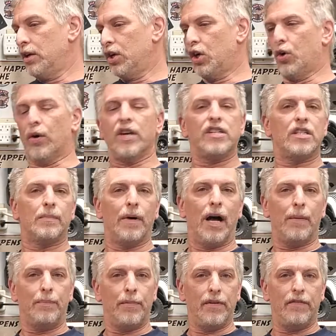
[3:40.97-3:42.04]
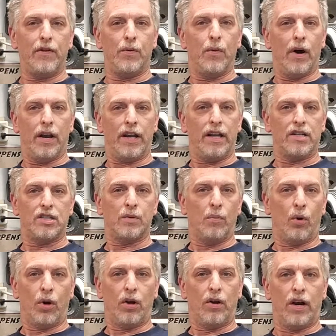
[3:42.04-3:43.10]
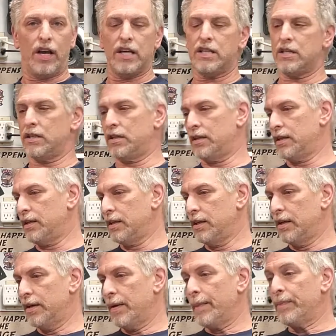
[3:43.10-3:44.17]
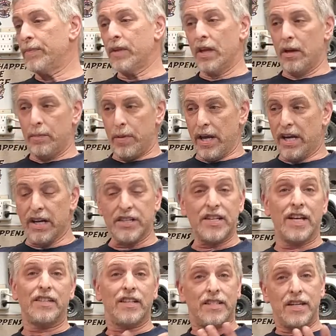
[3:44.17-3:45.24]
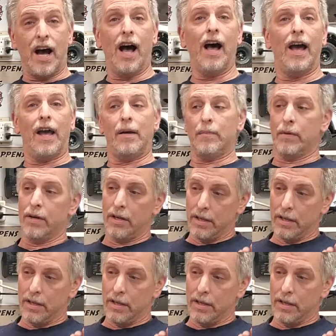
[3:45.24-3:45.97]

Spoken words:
grease them up if you want to get some more grease. Because at the time,